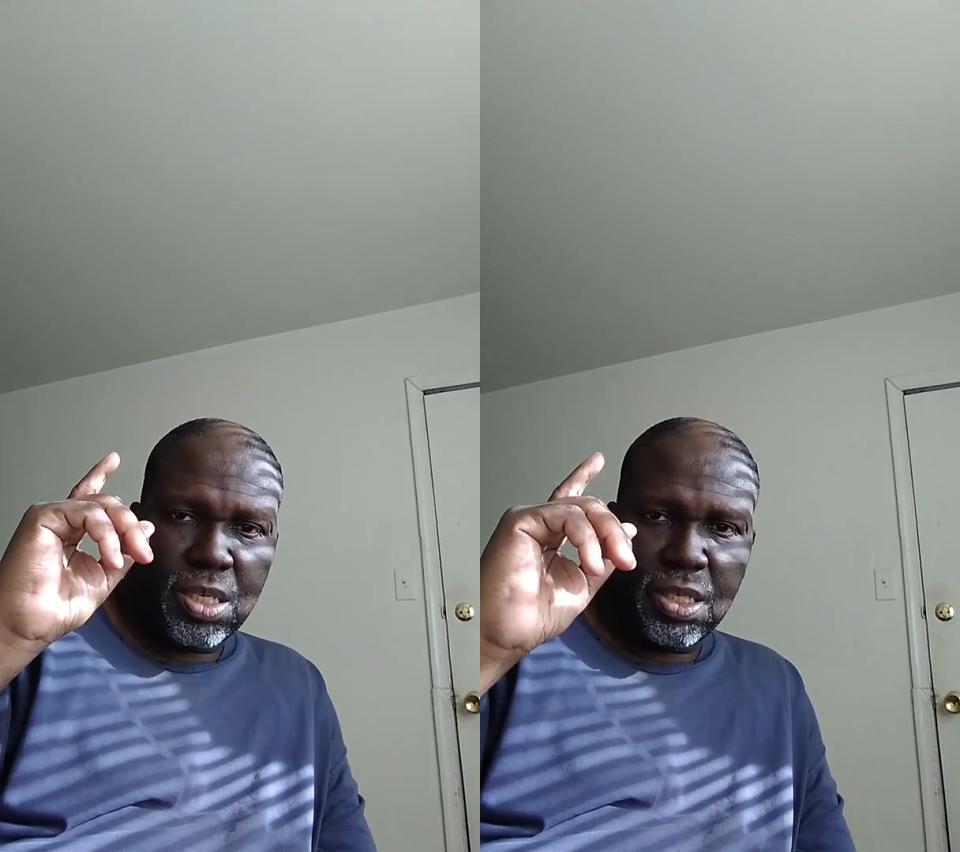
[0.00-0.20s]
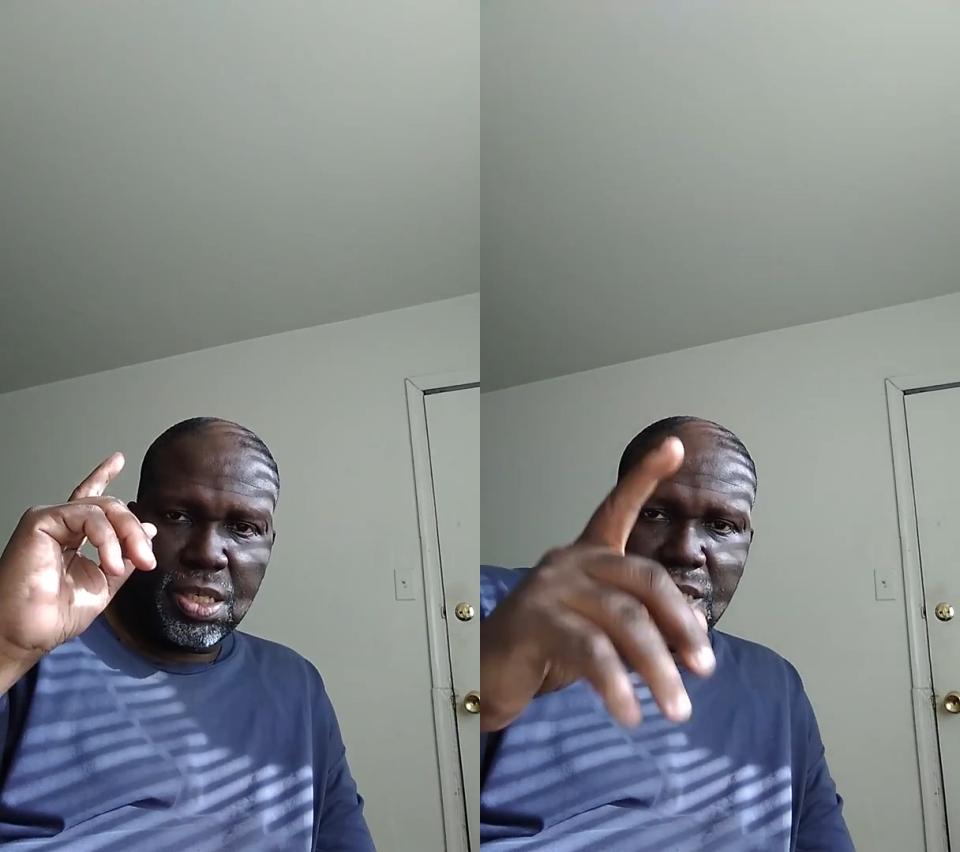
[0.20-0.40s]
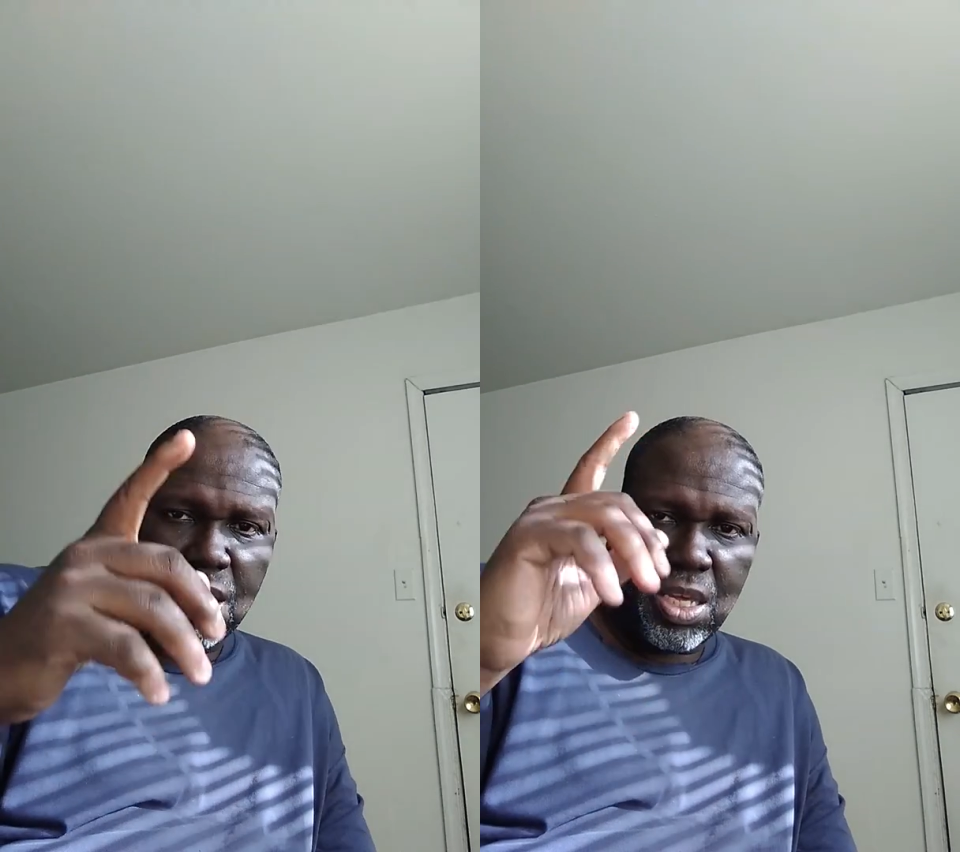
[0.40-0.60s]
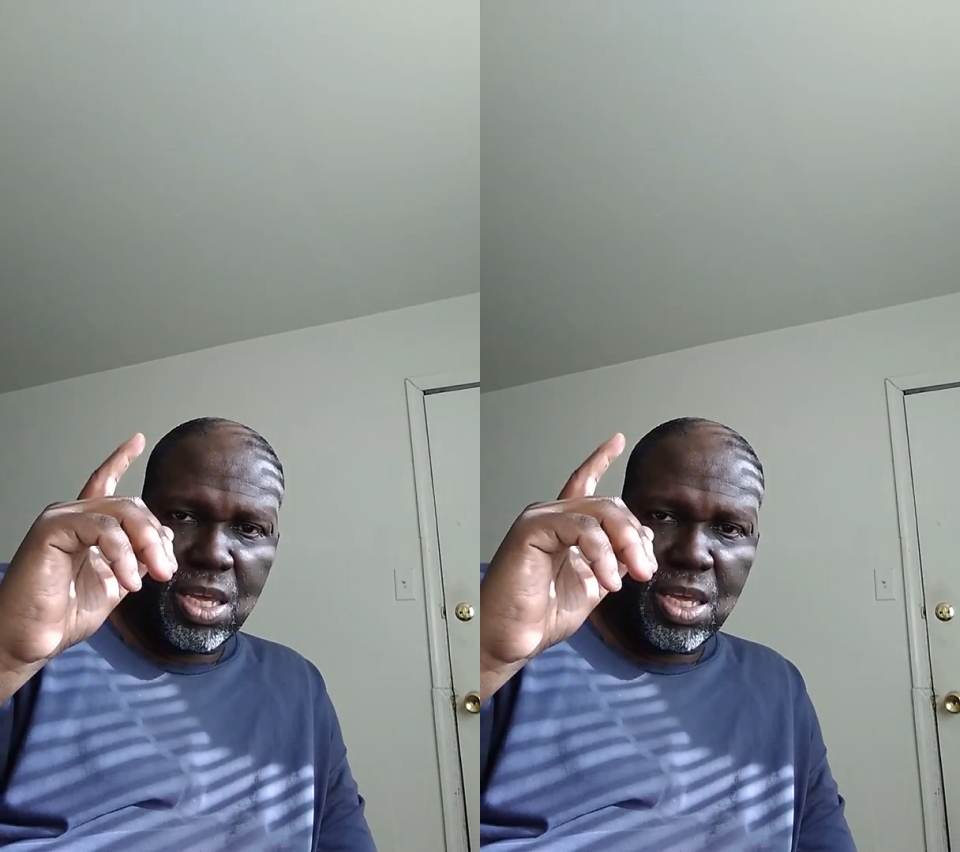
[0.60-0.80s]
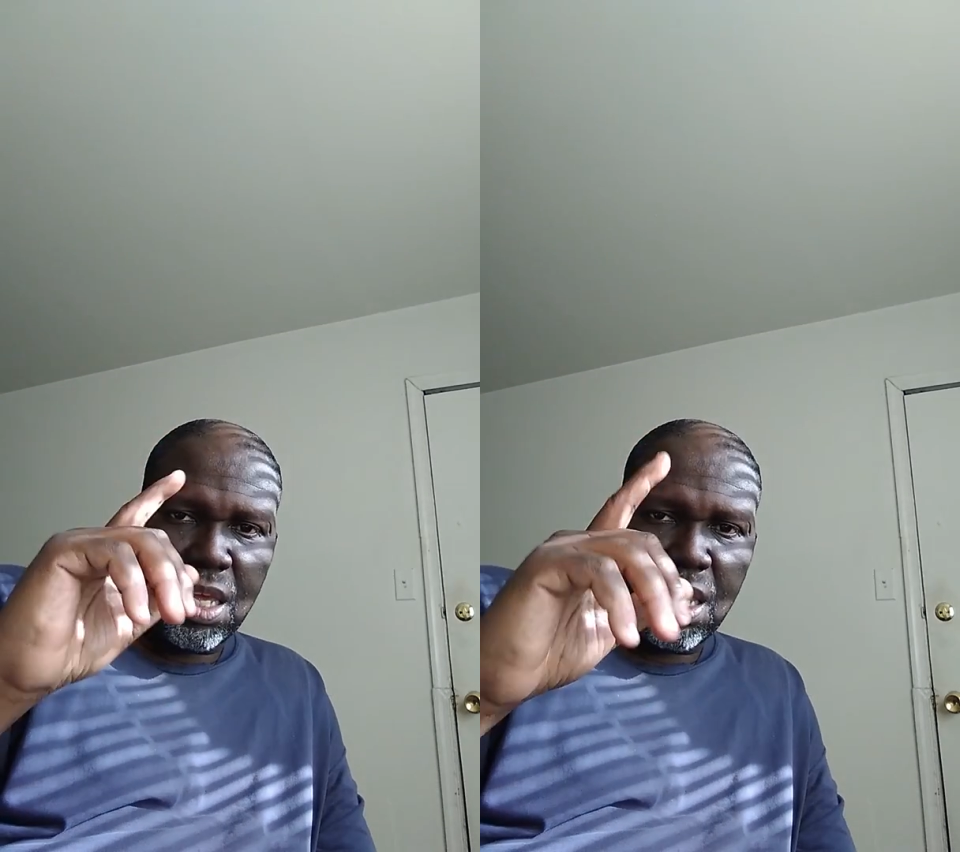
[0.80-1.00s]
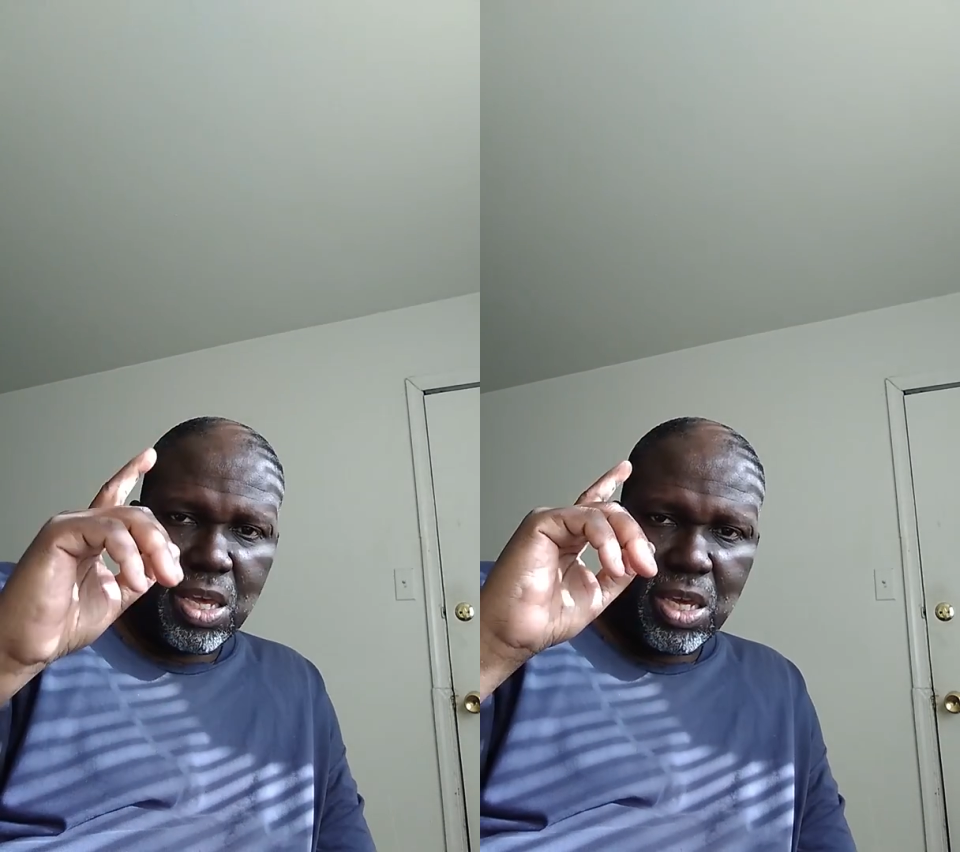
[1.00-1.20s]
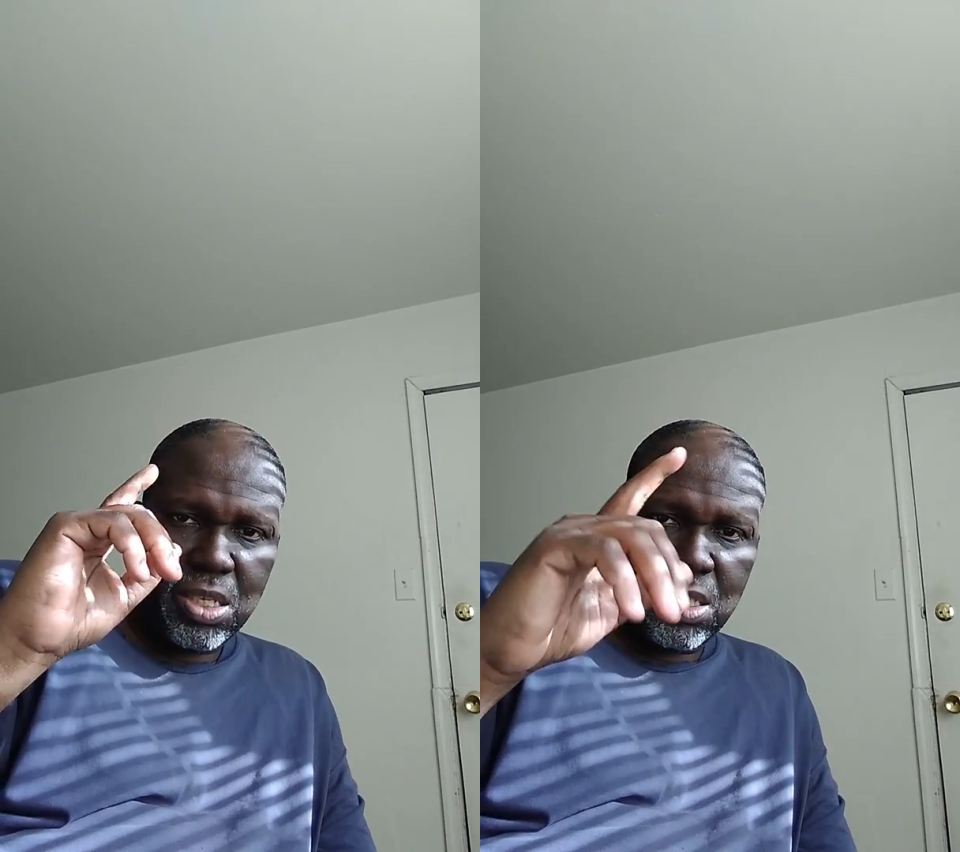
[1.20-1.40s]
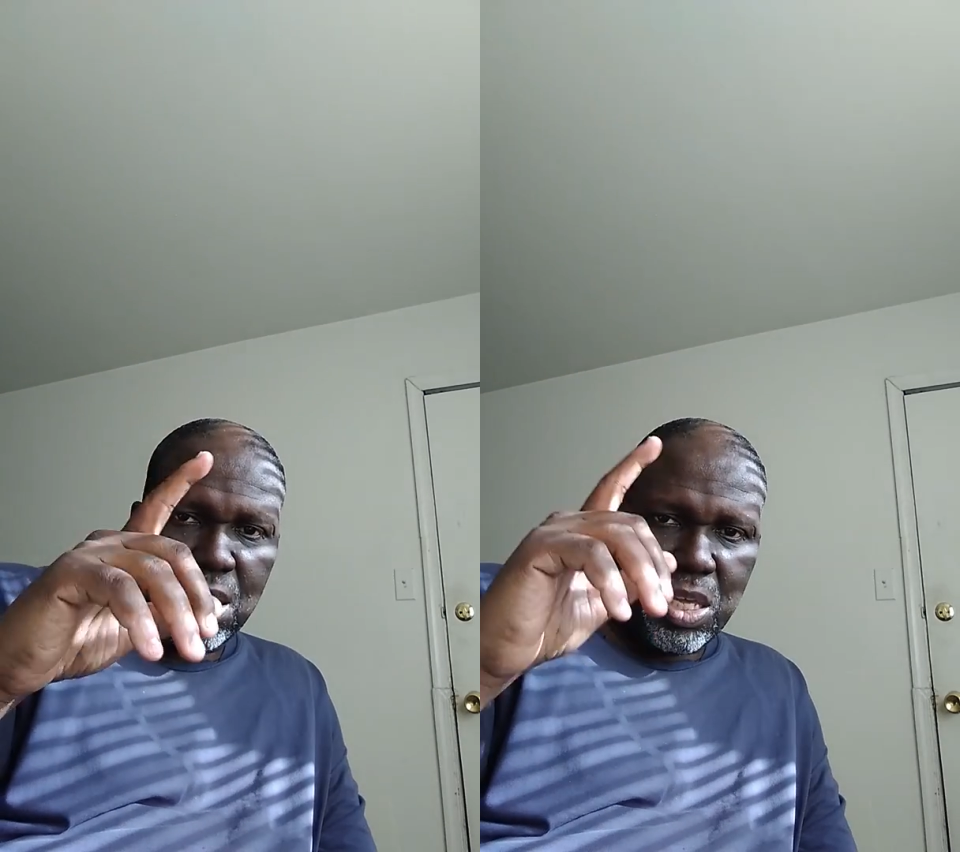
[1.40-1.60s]
get in contact with
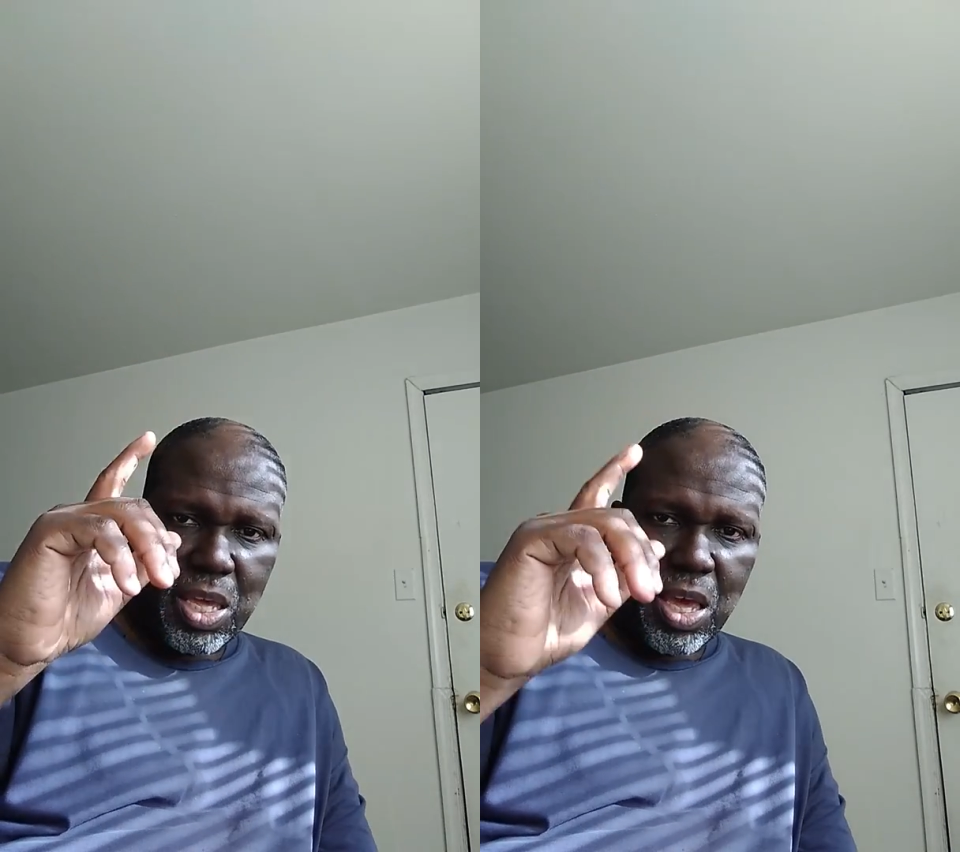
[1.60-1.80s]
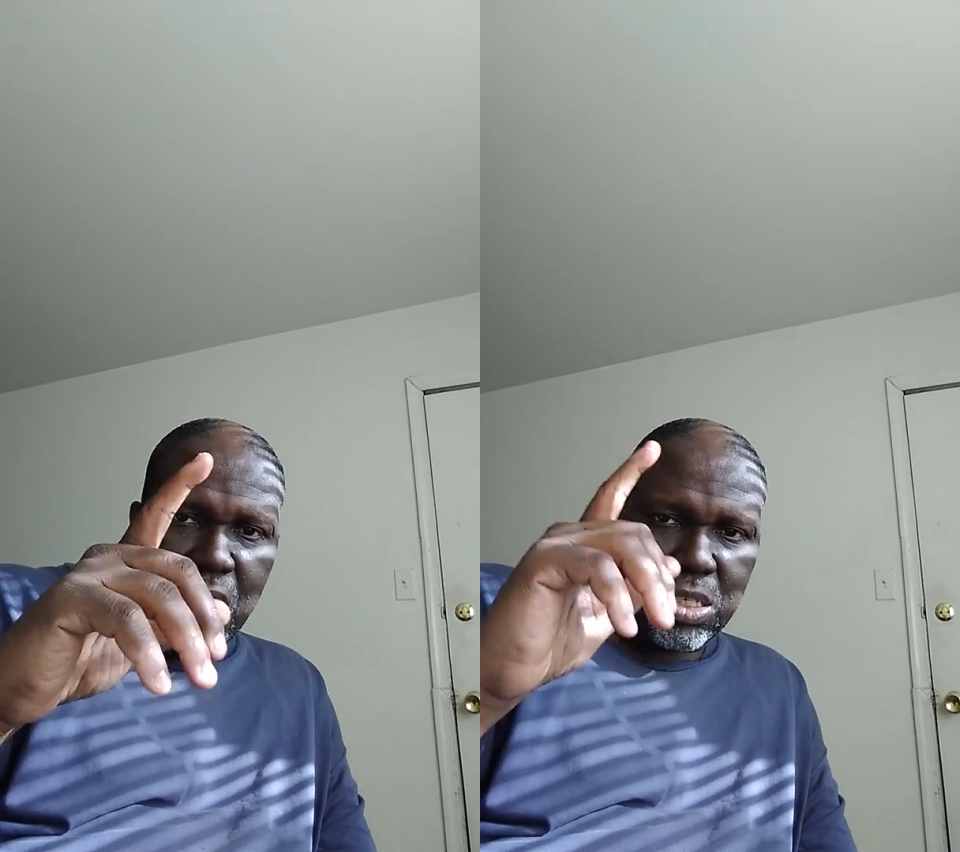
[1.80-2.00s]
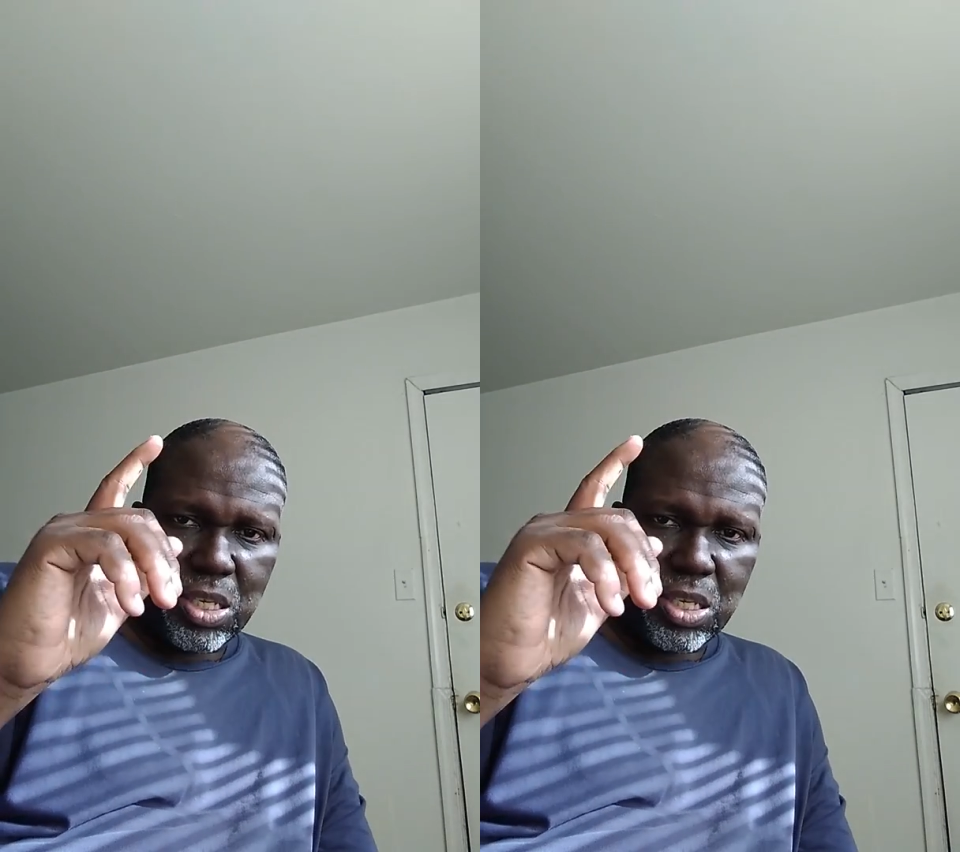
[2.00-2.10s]
me, all right?